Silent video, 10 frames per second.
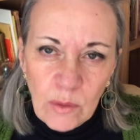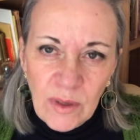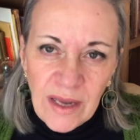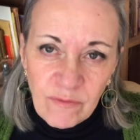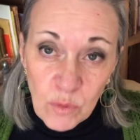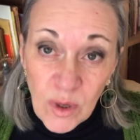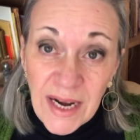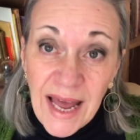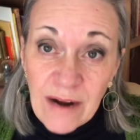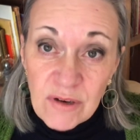We'll have more
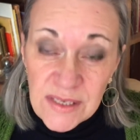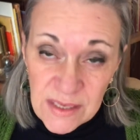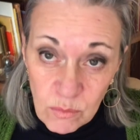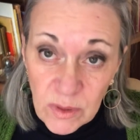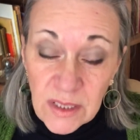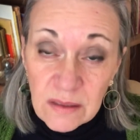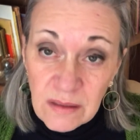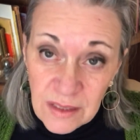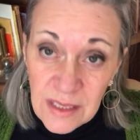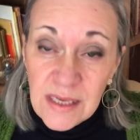clarity and we can
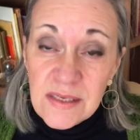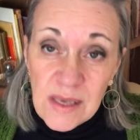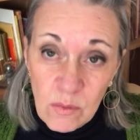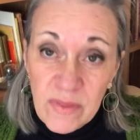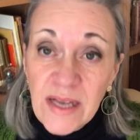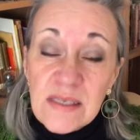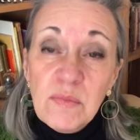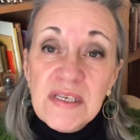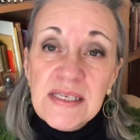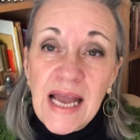say, well, that's
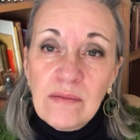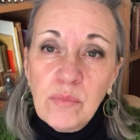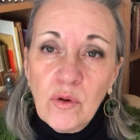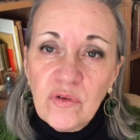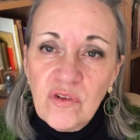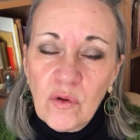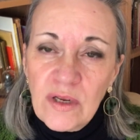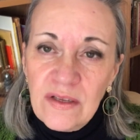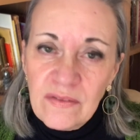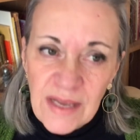my standpoint on
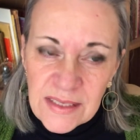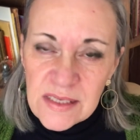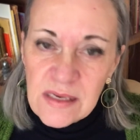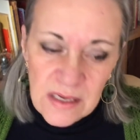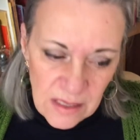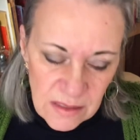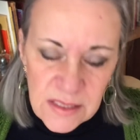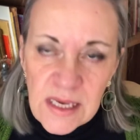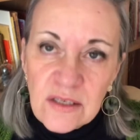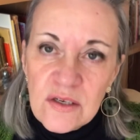it. That's,
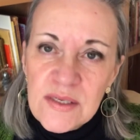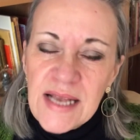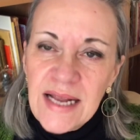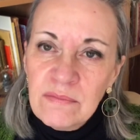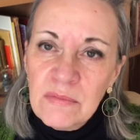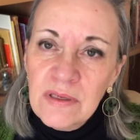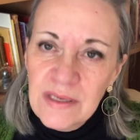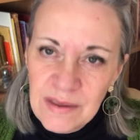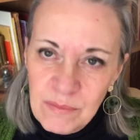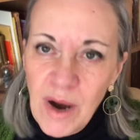stick your Saturn
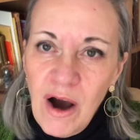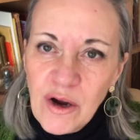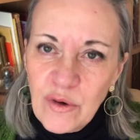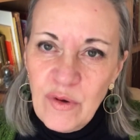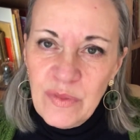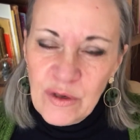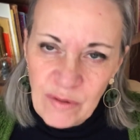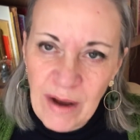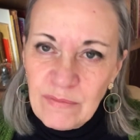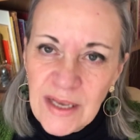marker in the
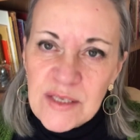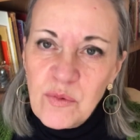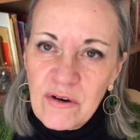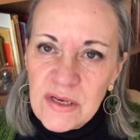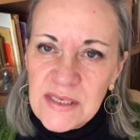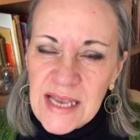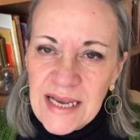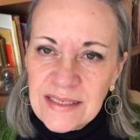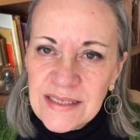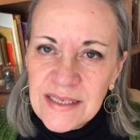ground. That's where I
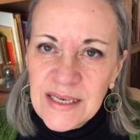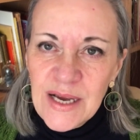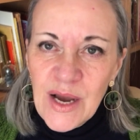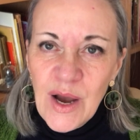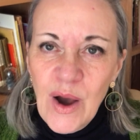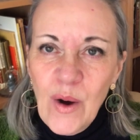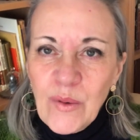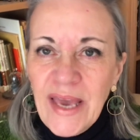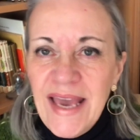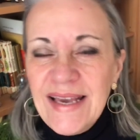stand.
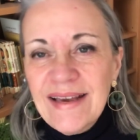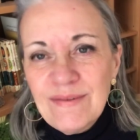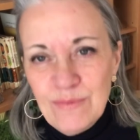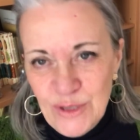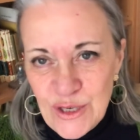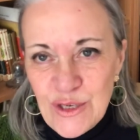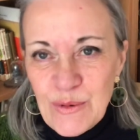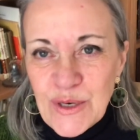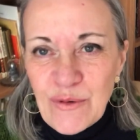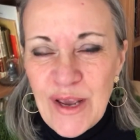Okay, wishing you
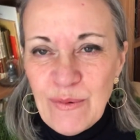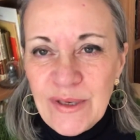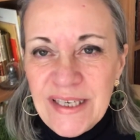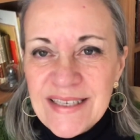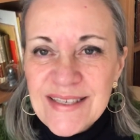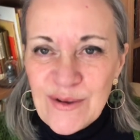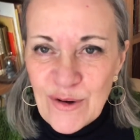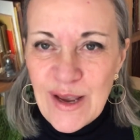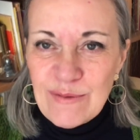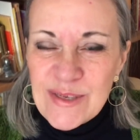a great week.
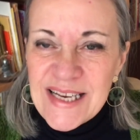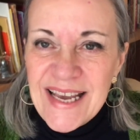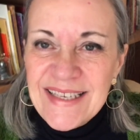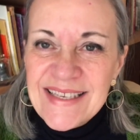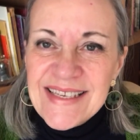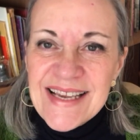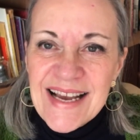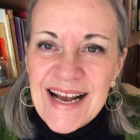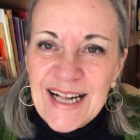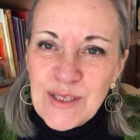Sorry I was late.
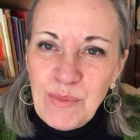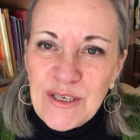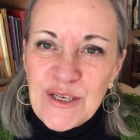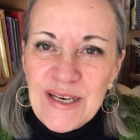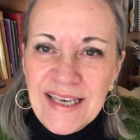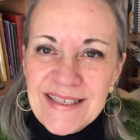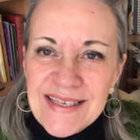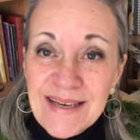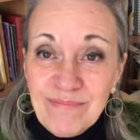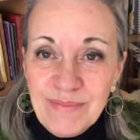I'll speak to you
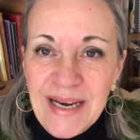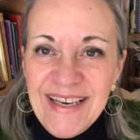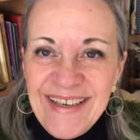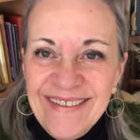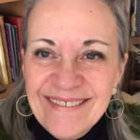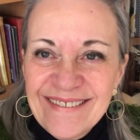later. Bye.